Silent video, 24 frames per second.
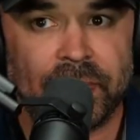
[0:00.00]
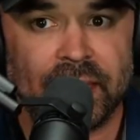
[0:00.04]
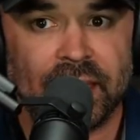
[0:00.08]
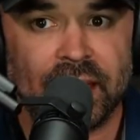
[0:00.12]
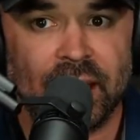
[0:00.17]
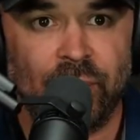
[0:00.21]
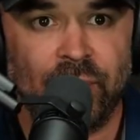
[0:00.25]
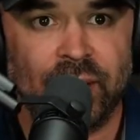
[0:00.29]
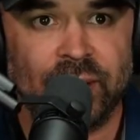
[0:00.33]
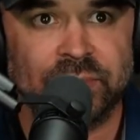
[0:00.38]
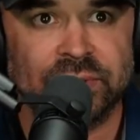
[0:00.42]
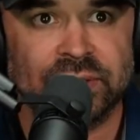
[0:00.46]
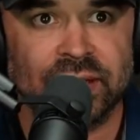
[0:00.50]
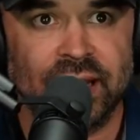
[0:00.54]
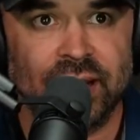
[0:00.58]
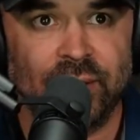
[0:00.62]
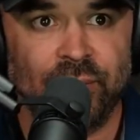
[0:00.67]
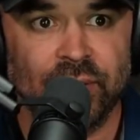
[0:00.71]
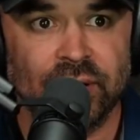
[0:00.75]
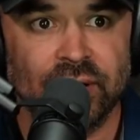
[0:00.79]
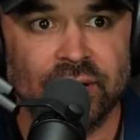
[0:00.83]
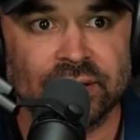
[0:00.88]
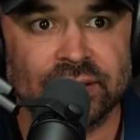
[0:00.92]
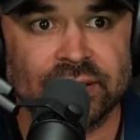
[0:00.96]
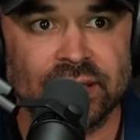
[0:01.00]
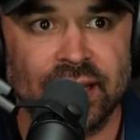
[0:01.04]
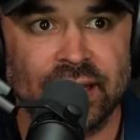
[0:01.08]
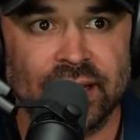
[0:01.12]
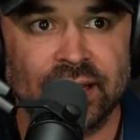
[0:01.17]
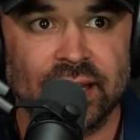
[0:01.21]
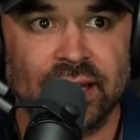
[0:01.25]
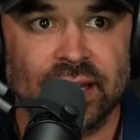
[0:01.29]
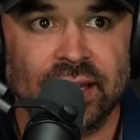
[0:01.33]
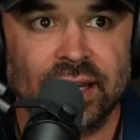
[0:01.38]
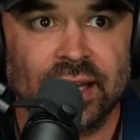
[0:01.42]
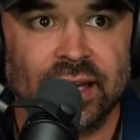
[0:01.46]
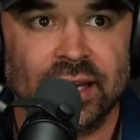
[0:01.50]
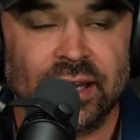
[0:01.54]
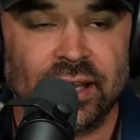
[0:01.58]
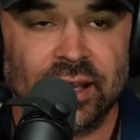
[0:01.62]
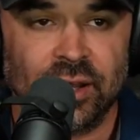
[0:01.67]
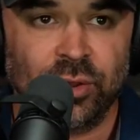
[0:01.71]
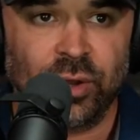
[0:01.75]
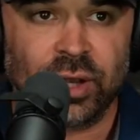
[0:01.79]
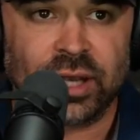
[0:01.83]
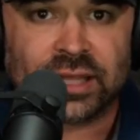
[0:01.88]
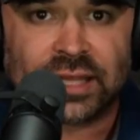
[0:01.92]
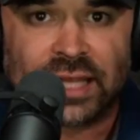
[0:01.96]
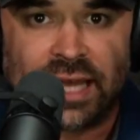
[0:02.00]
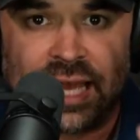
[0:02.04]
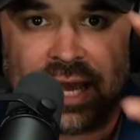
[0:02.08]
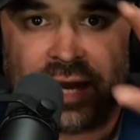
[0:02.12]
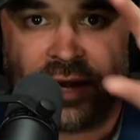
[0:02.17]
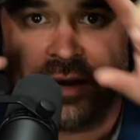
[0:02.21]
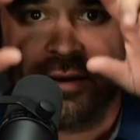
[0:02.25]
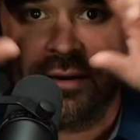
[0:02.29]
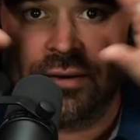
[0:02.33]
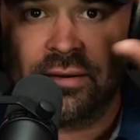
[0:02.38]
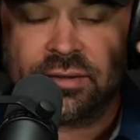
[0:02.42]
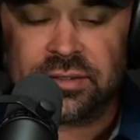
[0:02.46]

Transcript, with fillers: a website where it's like you look at the header.